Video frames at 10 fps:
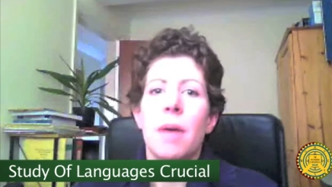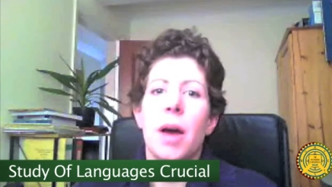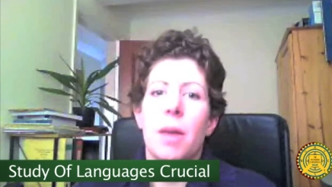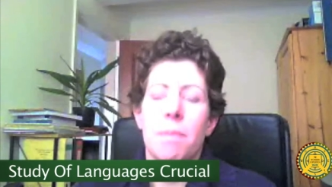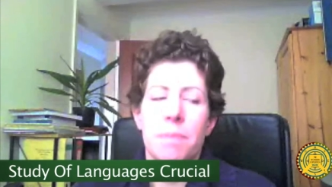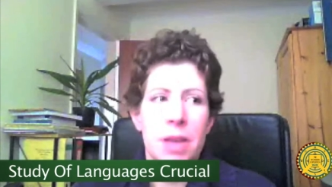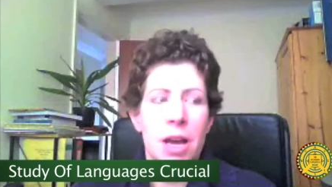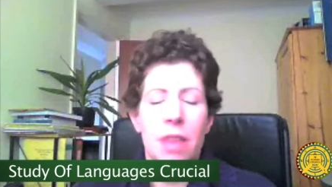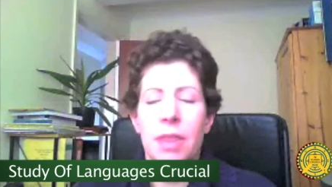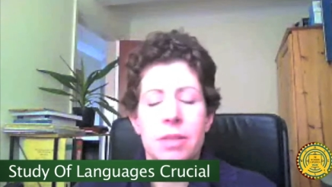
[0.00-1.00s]
and
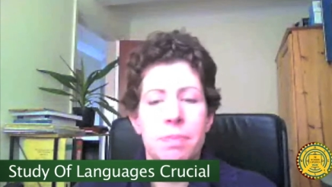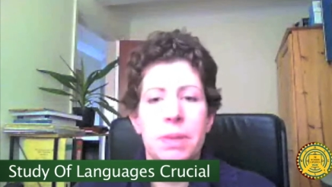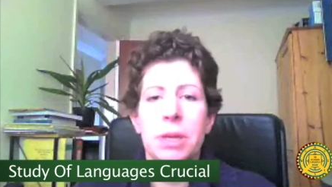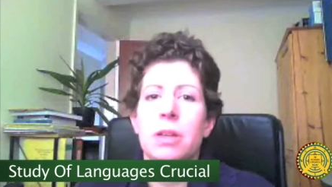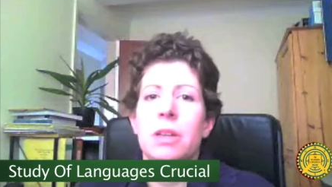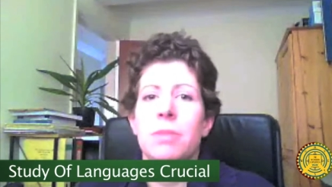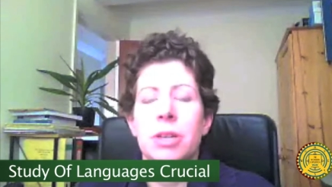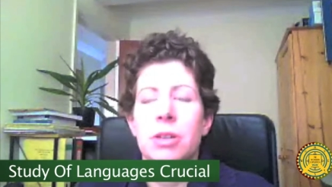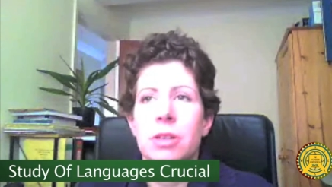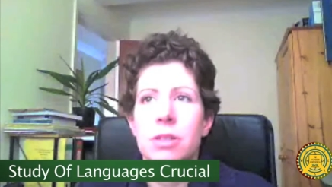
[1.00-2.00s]
that's purely
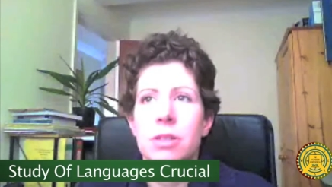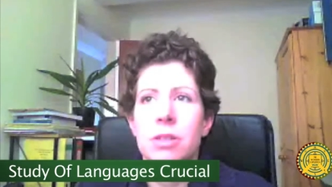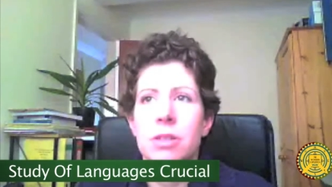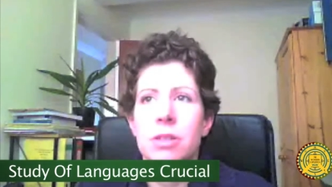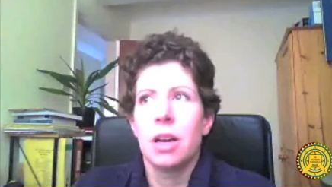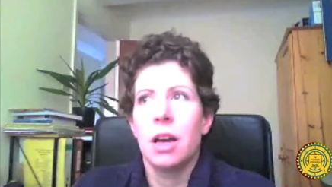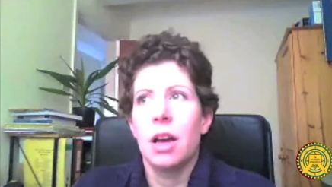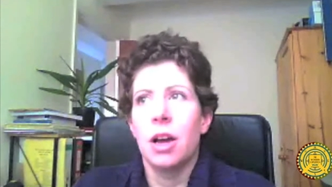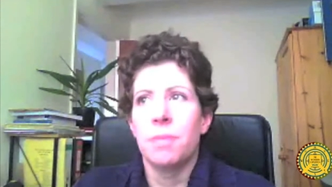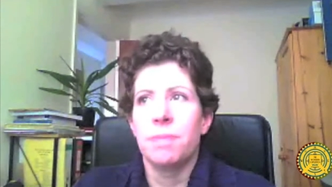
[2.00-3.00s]
because
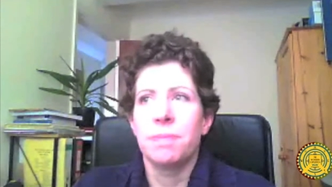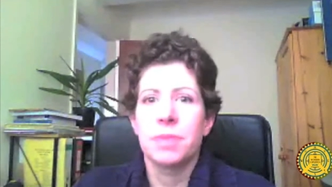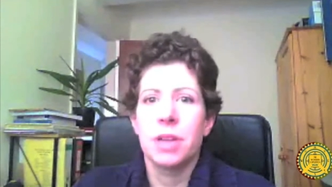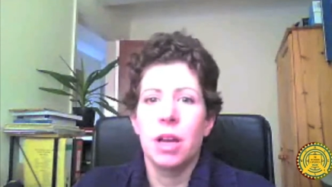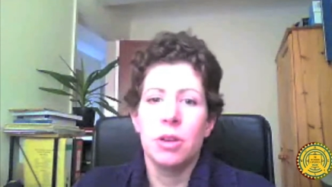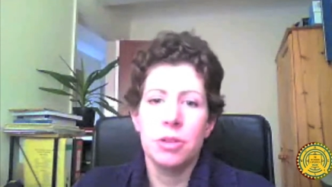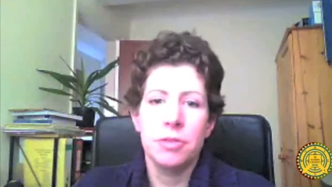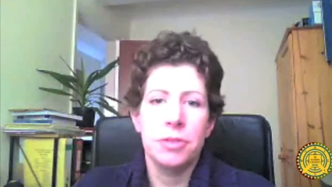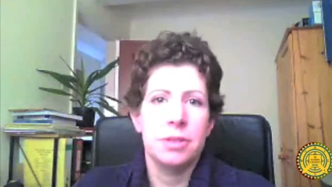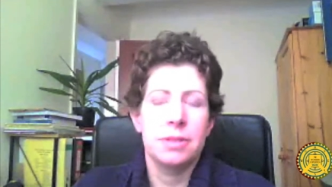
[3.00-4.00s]
a lot
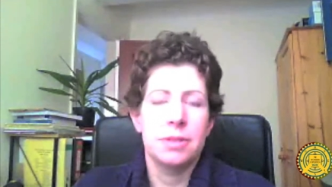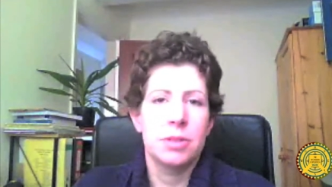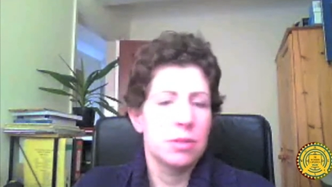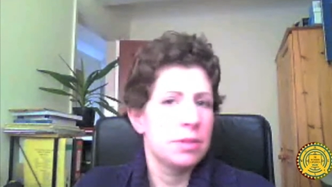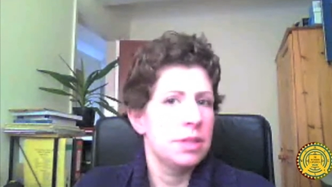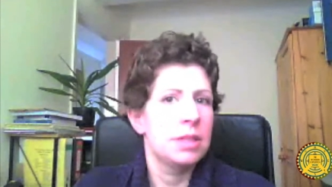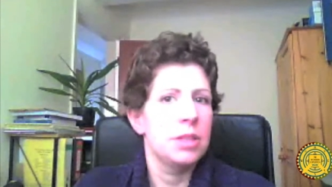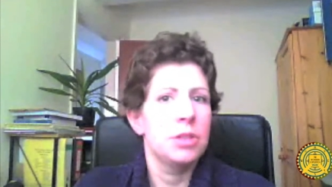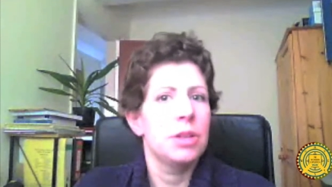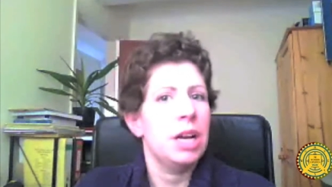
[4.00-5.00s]
of the sources
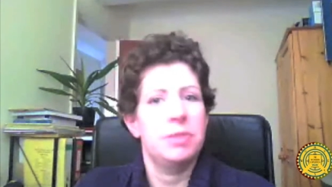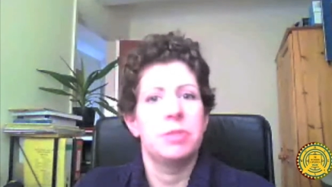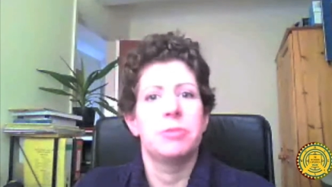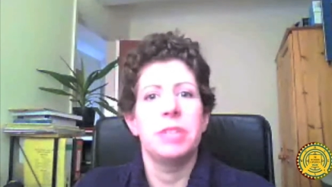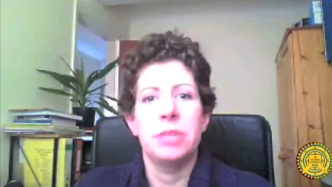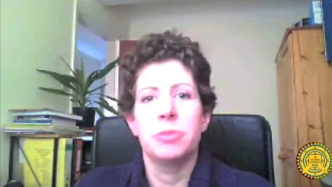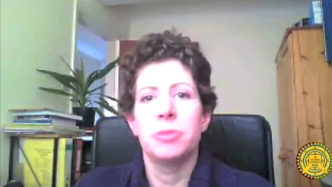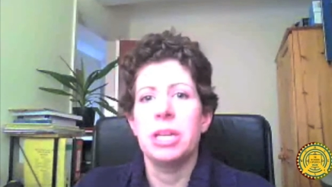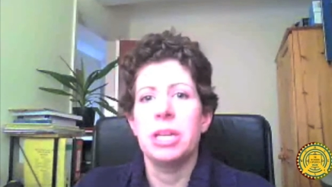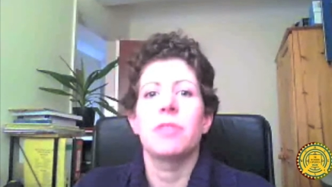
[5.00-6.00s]
that you'll have to read will
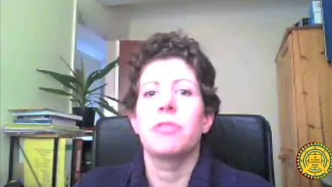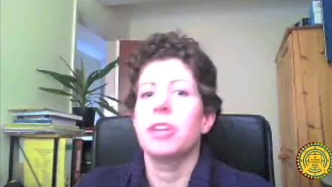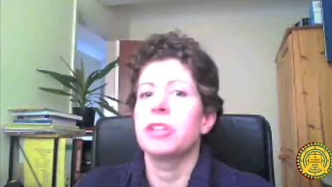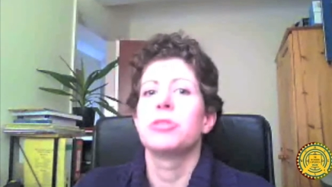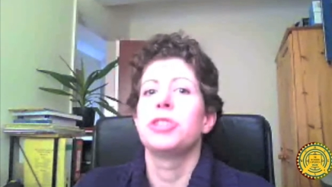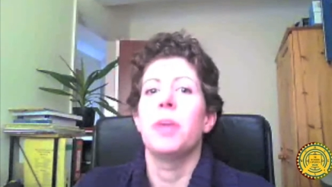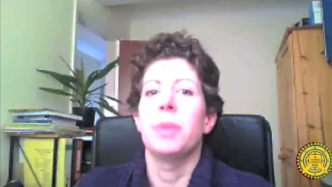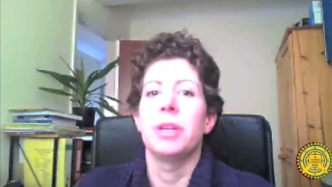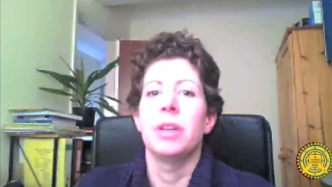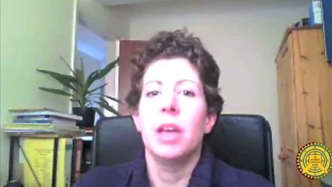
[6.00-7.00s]
be in French or
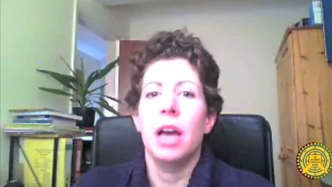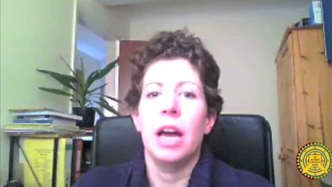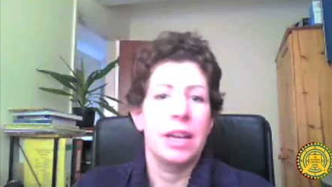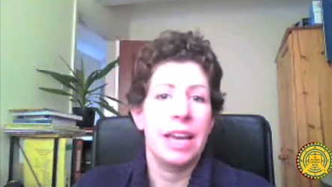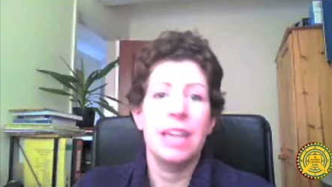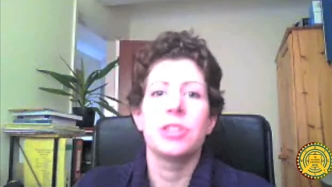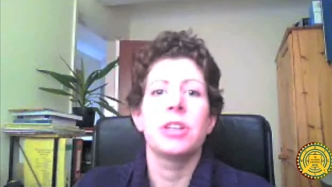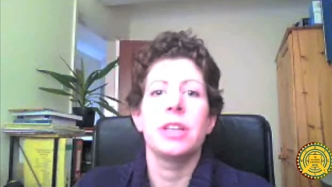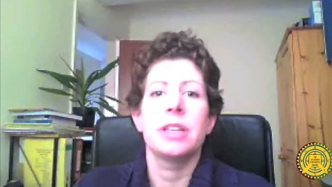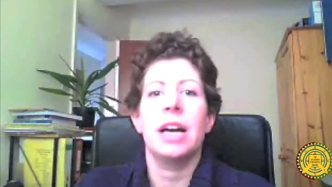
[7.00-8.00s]
German, and
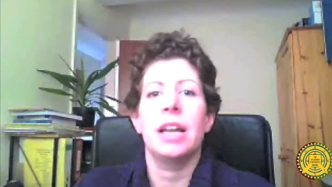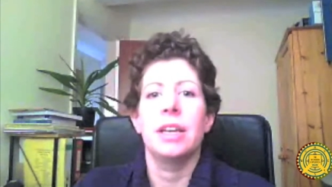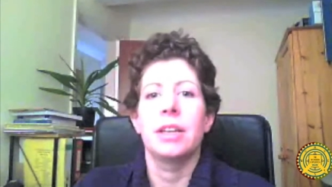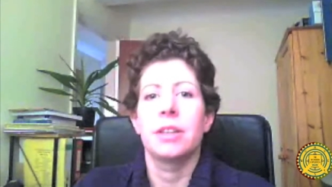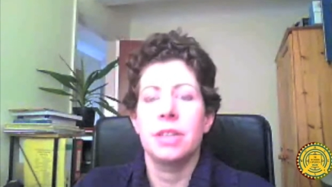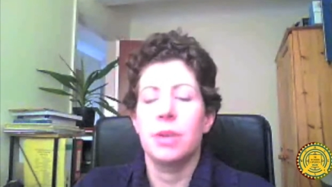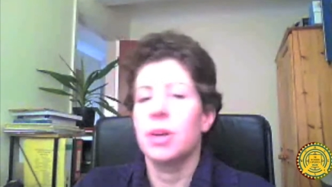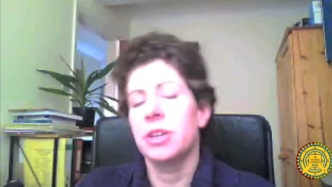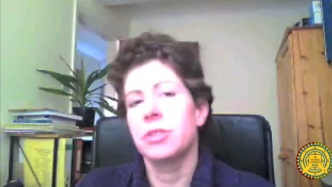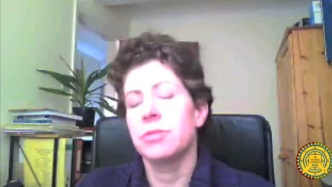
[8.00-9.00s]
occasionally Italian. Now,
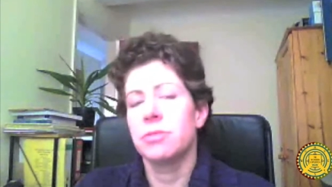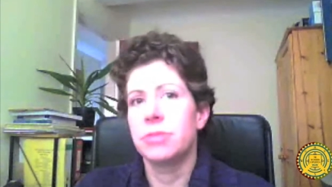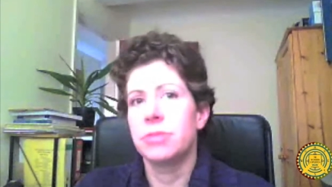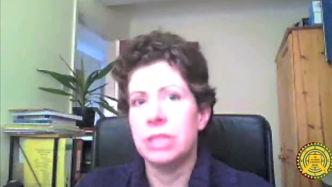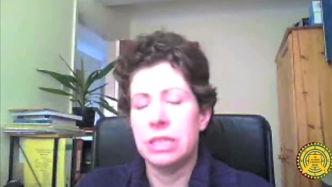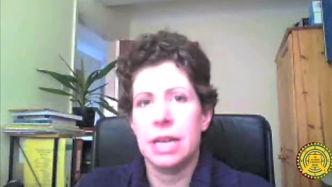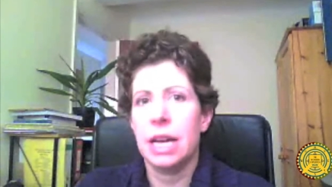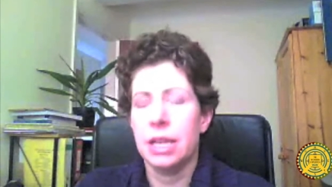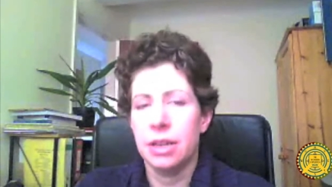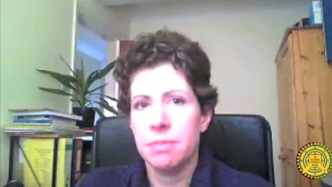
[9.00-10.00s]
I don't read
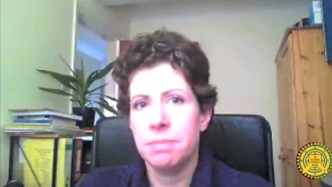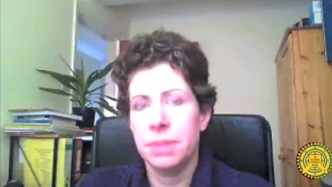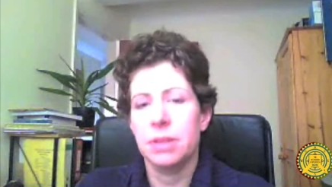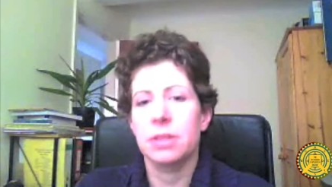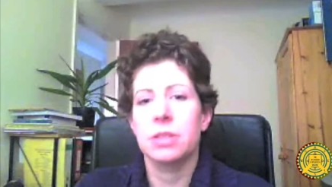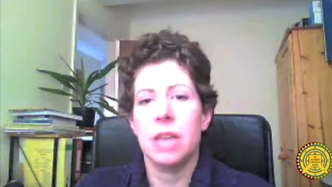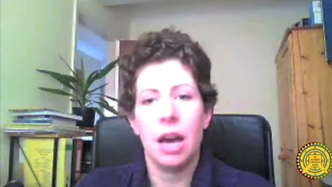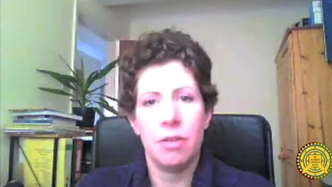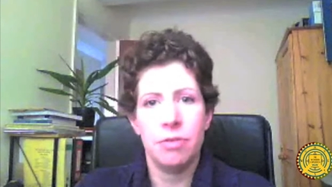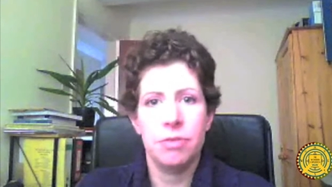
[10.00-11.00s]
Italian, but to
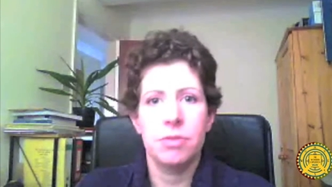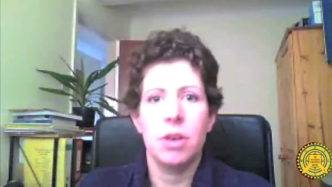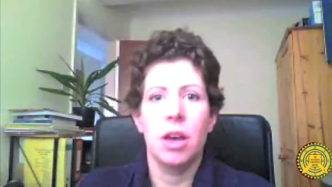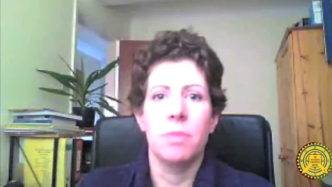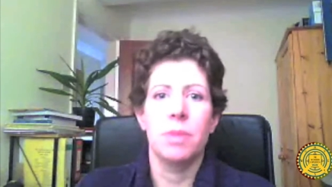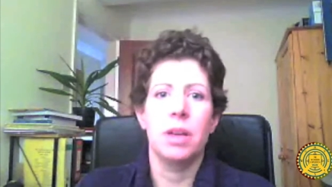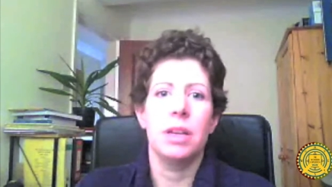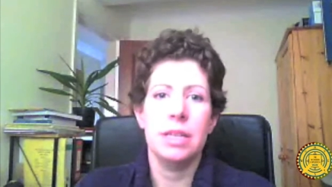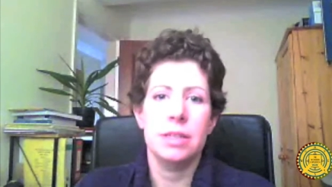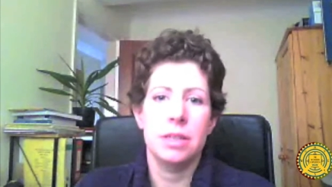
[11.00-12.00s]
have at
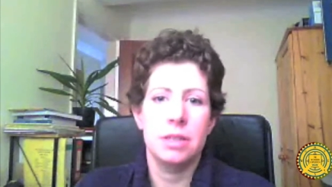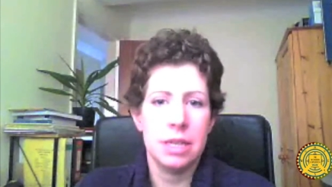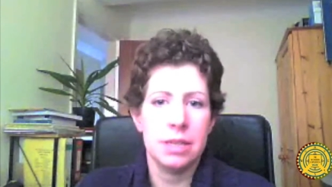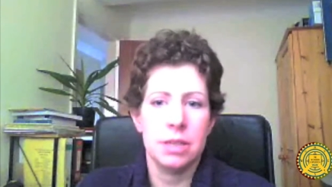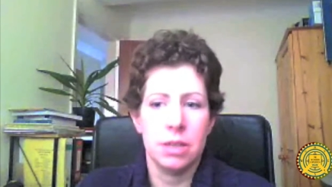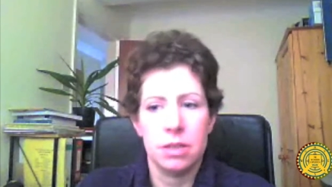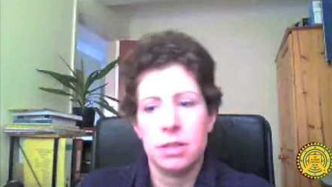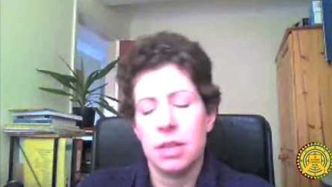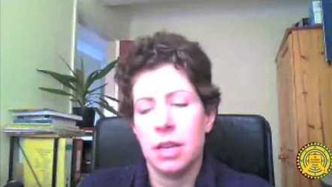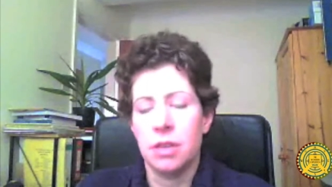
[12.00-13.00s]
least a decent
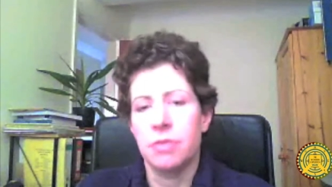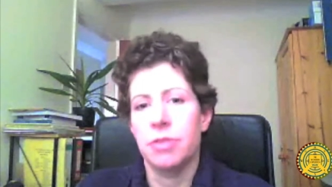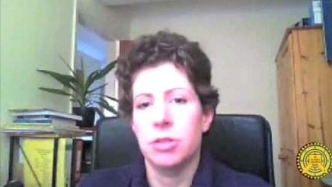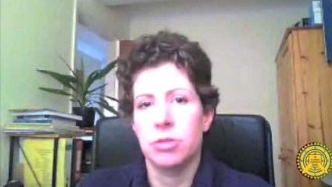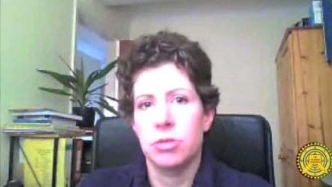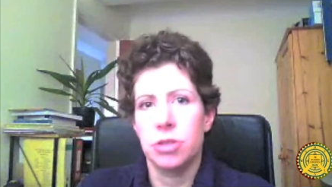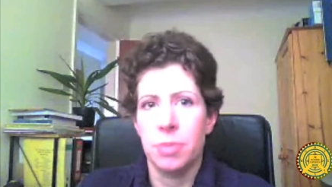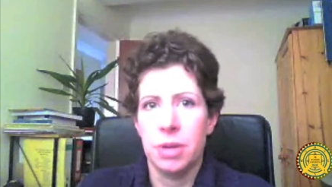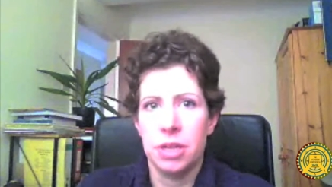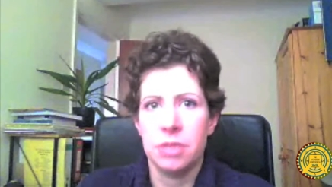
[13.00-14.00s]
understanding of French or
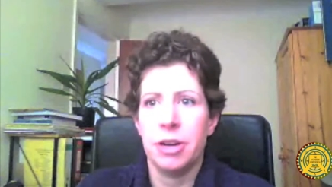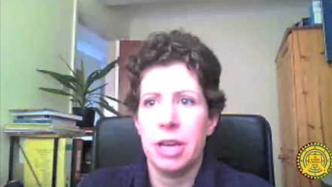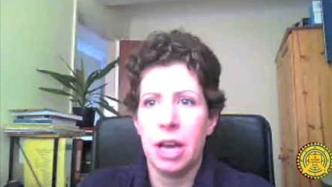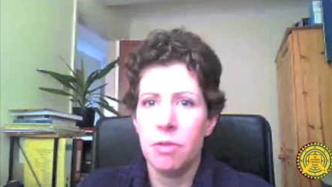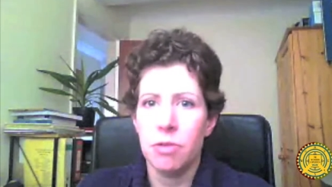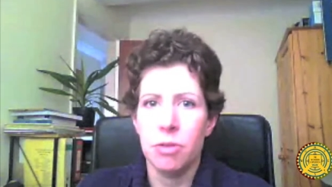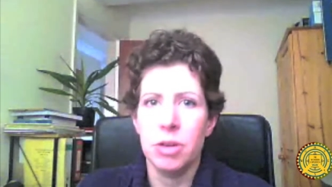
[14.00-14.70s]
German is very helpful.